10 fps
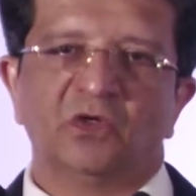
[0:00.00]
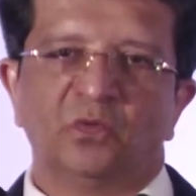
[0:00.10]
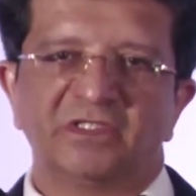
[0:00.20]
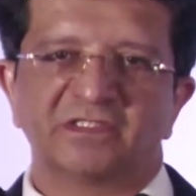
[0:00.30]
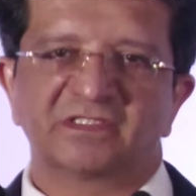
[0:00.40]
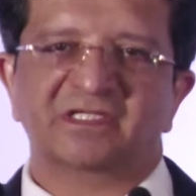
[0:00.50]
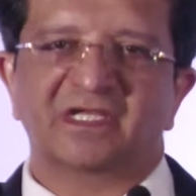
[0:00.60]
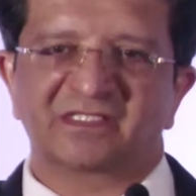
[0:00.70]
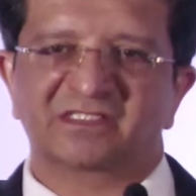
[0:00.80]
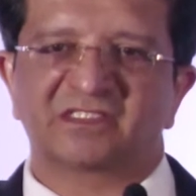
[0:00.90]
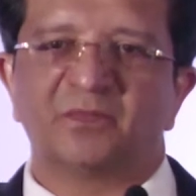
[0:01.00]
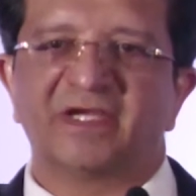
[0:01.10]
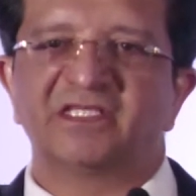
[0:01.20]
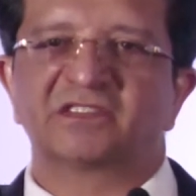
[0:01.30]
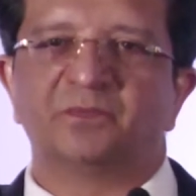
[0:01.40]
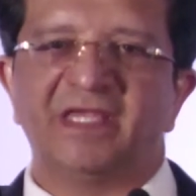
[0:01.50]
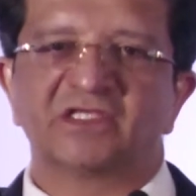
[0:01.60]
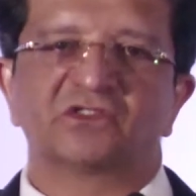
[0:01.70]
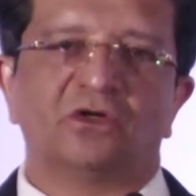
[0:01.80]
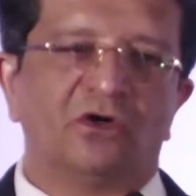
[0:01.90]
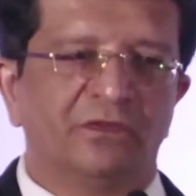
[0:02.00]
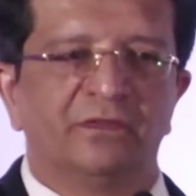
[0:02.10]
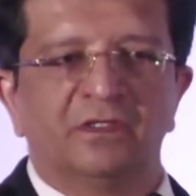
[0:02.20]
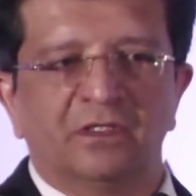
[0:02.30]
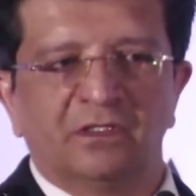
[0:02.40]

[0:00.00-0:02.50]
which is customized based on